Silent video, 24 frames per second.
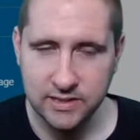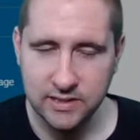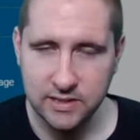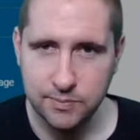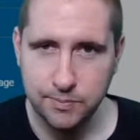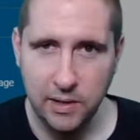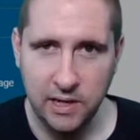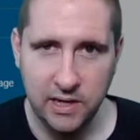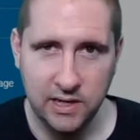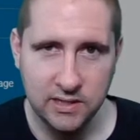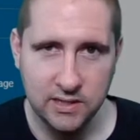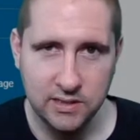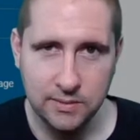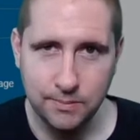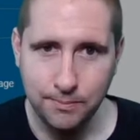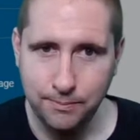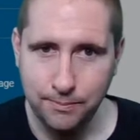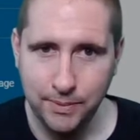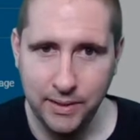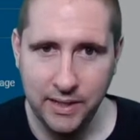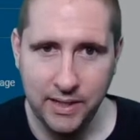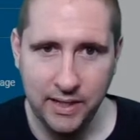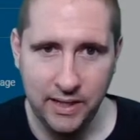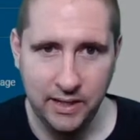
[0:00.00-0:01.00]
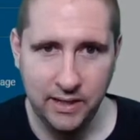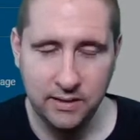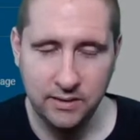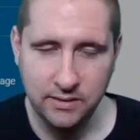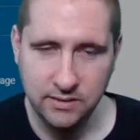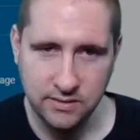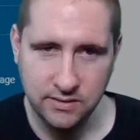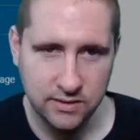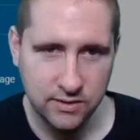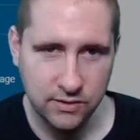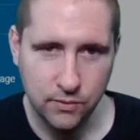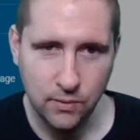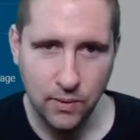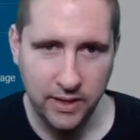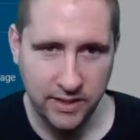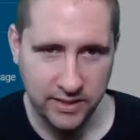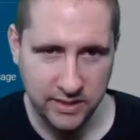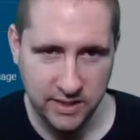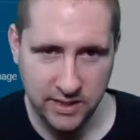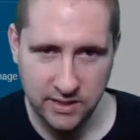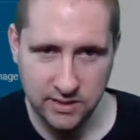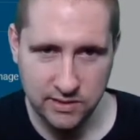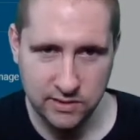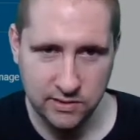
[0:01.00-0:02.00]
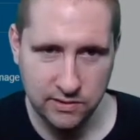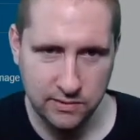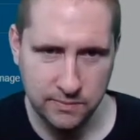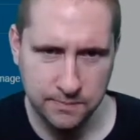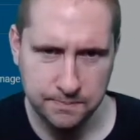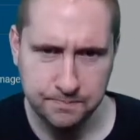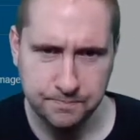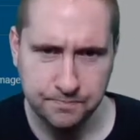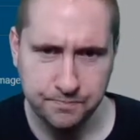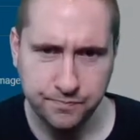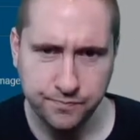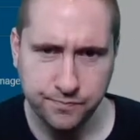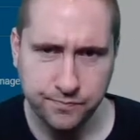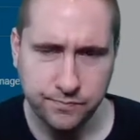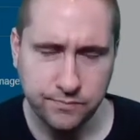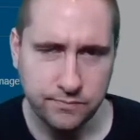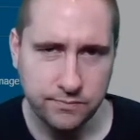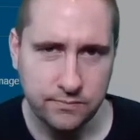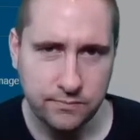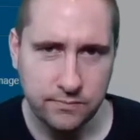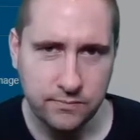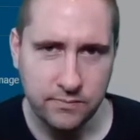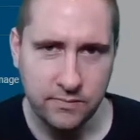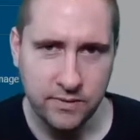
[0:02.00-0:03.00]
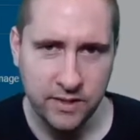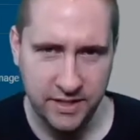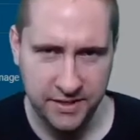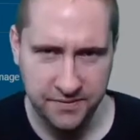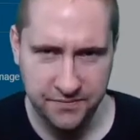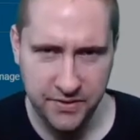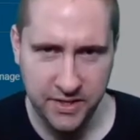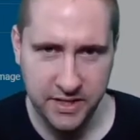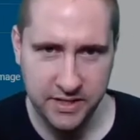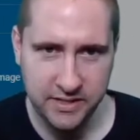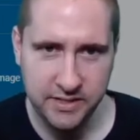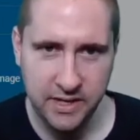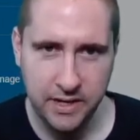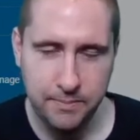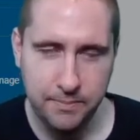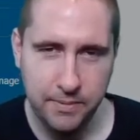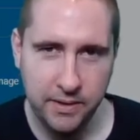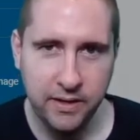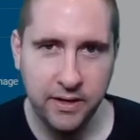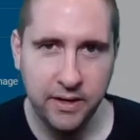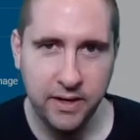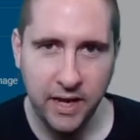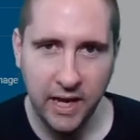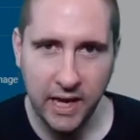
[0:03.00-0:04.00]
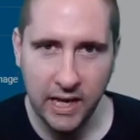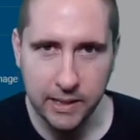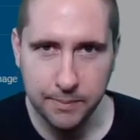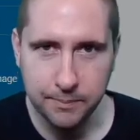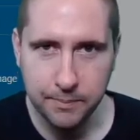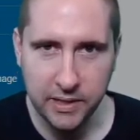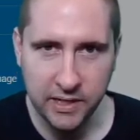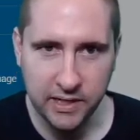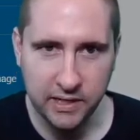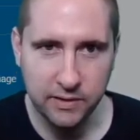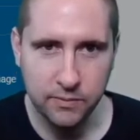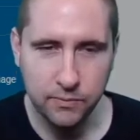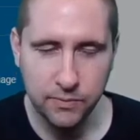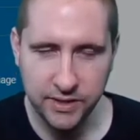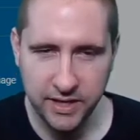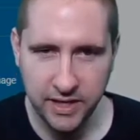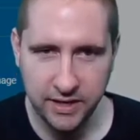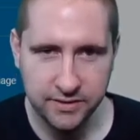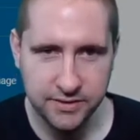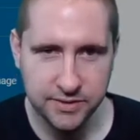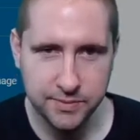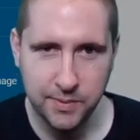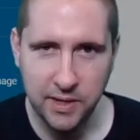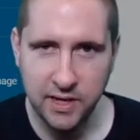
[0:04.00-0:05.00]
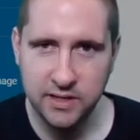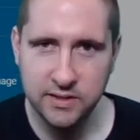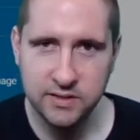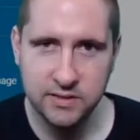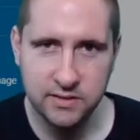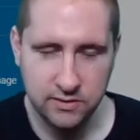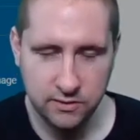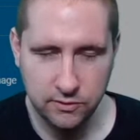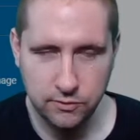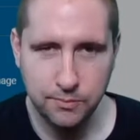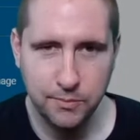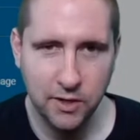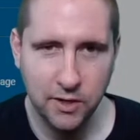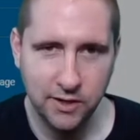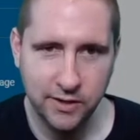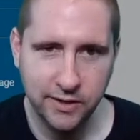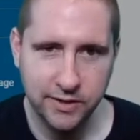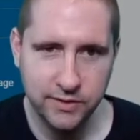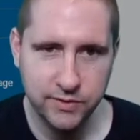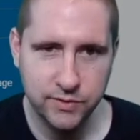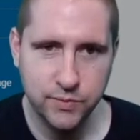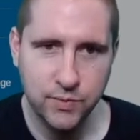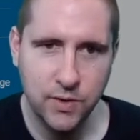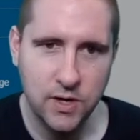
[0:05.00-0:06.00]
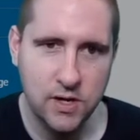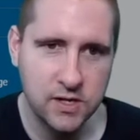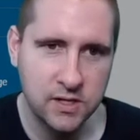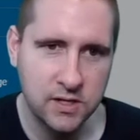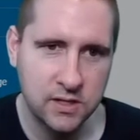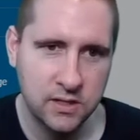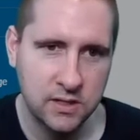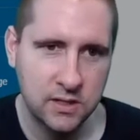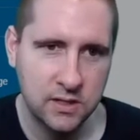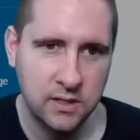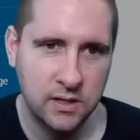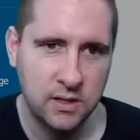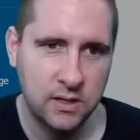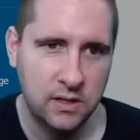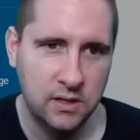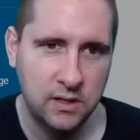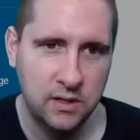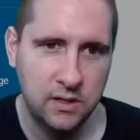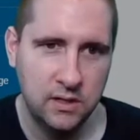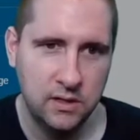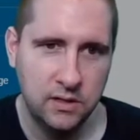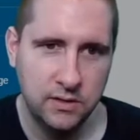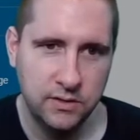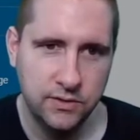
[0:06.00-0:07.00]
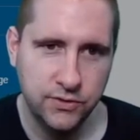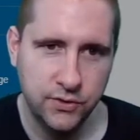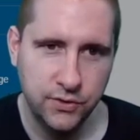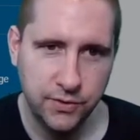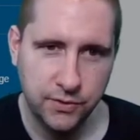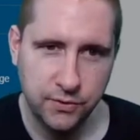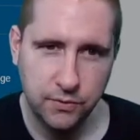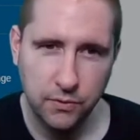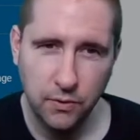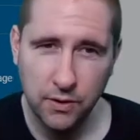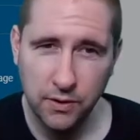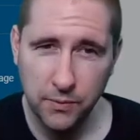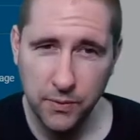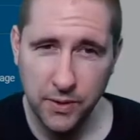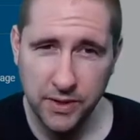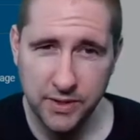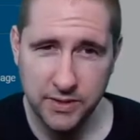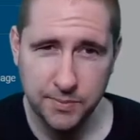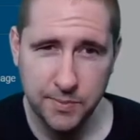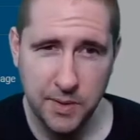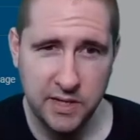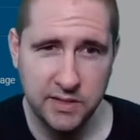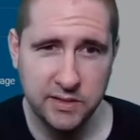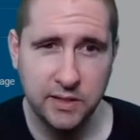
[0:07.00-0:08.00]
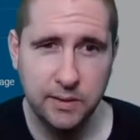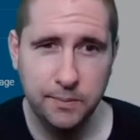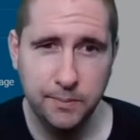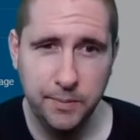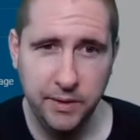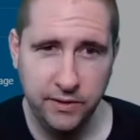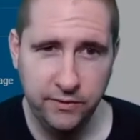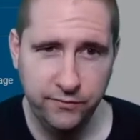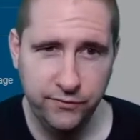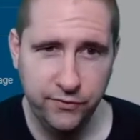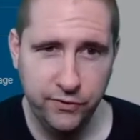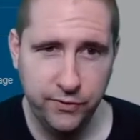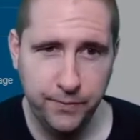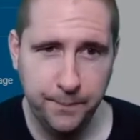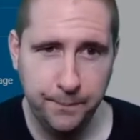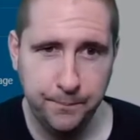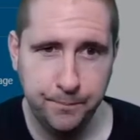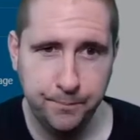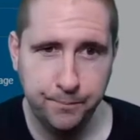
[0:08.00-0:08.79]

space B is the correct answer, if they type in AB without a space, it'll mark it as wrong. So ignoring white space can be helpful.